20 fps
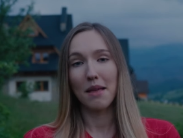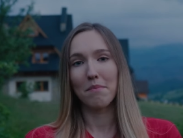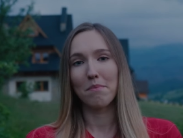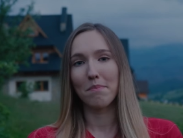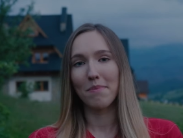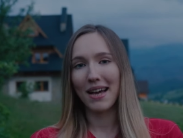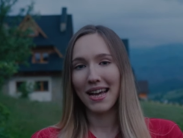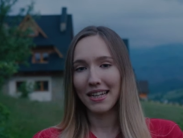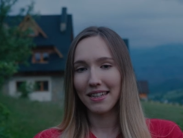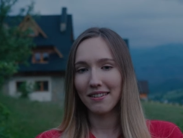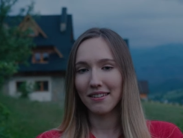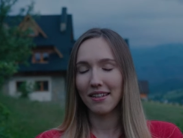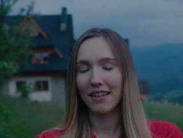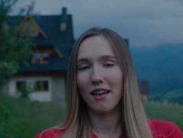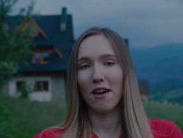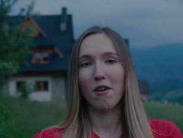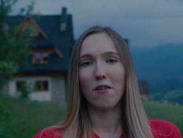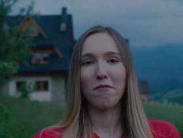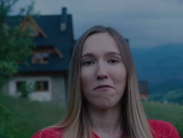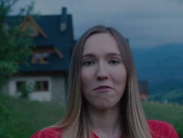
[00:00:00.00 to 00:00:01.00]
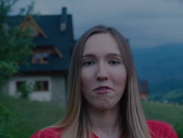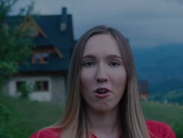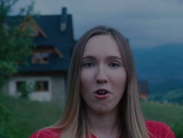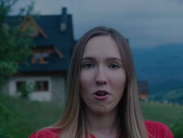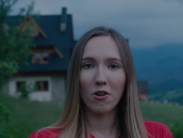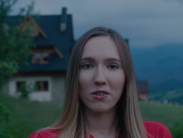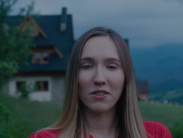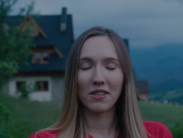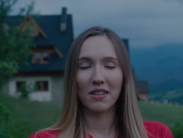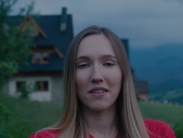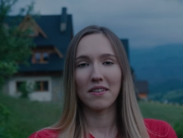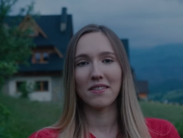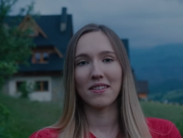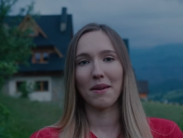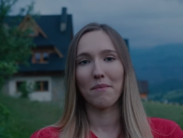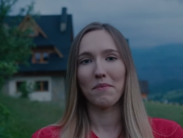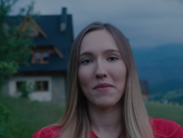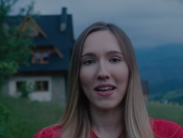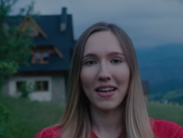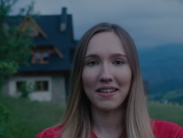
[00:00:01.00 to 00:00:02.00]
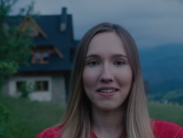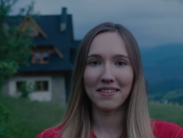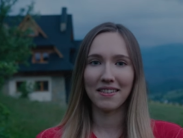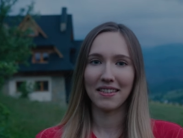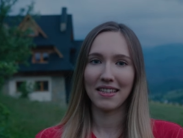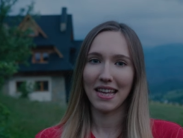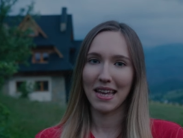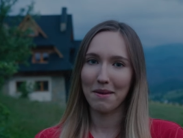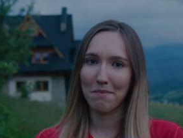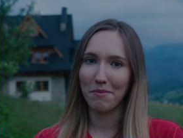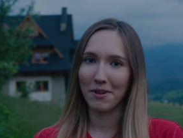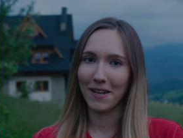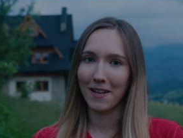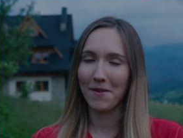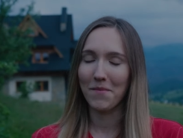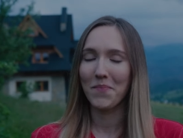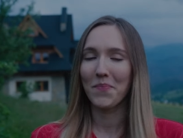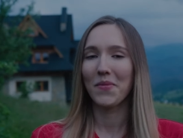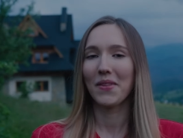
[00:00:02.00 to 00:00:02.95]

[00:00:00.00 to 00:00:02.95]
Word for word: But of course some nice neighbor